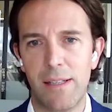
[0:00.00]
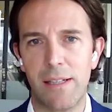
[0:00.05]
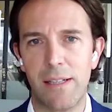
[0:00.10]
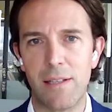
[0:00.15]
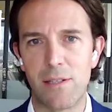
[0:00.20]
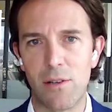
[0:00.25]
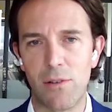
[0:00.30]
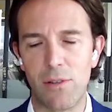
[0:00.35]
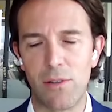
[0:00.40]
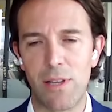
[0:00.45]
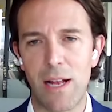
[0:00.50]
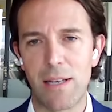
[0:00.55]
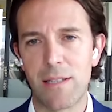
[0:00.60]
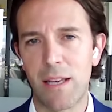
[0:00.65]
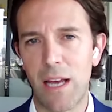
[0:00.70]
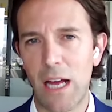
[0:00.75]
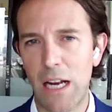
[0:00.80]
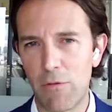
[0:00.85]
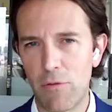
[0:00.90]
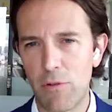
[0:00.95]
And so that's
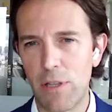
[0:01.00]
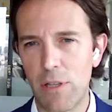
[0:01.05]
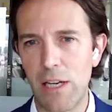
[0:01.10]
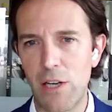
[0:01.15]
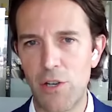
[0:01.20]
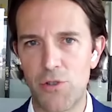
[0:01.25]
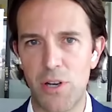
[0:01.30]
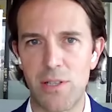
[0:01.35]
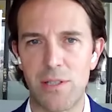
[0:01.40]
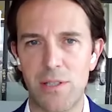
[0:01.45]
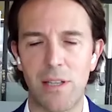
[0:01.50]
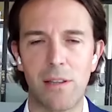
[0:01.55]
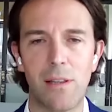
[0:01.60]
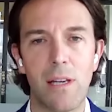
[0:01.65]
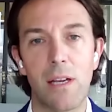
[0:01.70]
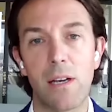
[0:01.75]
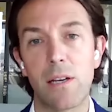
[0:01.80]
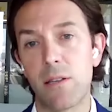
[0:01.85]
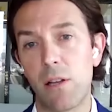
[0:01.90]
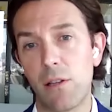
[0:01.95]
a kind of really interesting
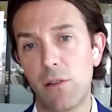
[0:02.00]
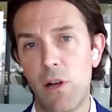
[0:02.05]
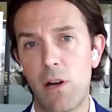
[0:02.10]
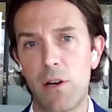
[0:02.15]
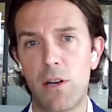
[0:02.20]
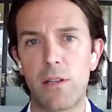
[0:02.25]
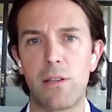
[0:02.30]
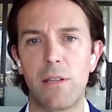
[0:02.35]
thing because a lot